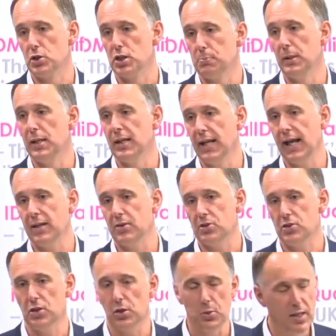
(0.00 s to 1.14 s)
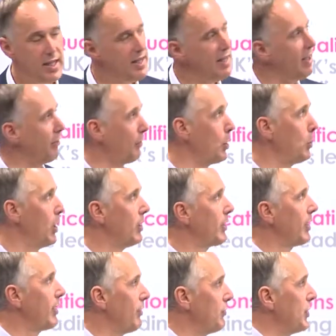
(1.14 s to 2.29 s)
has been enhanced. So it's very well
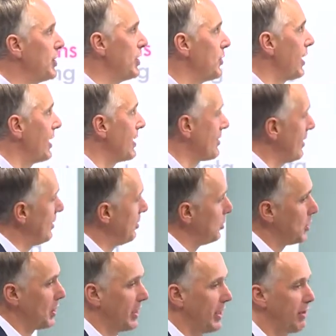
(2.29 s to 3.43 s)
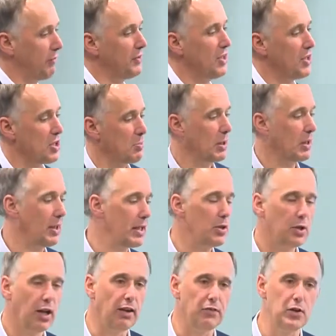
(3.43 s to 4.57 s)
kind of the UK saying, oh, we're going to have something like
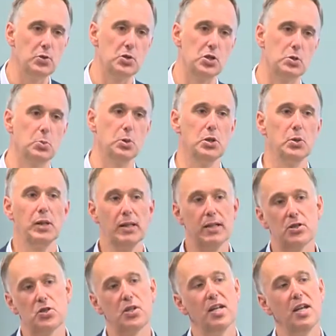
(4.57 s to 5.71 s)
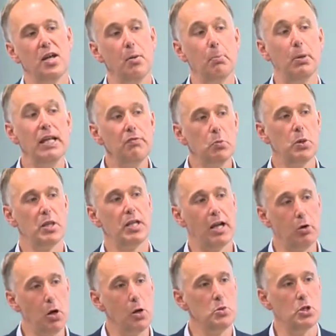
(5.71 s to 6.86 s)
UK Futures and we're doing this. But even within
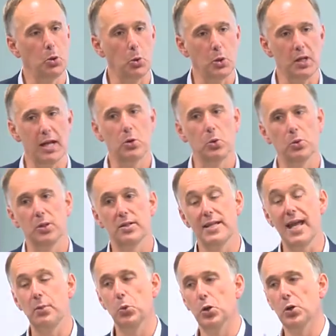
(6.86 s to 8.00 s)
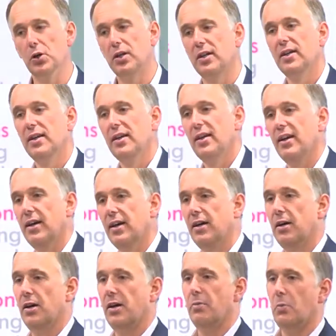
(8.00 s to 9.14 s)
our own Deloitte network,
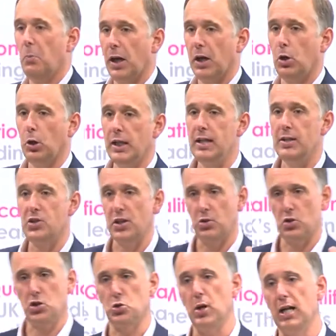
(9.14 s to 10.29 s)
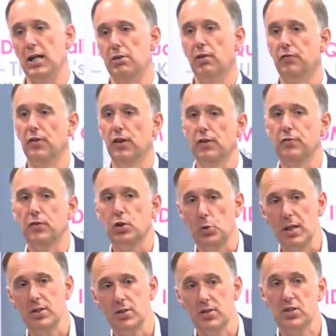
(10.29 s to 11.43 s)
my colleagues in Australia have
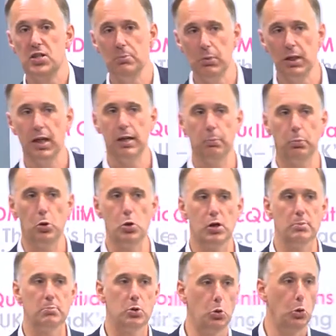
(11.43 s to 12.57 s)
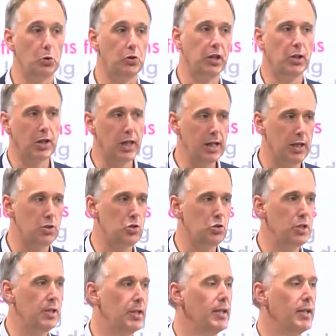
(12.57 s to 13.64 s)
created a similar kind of program called the Lucky Country,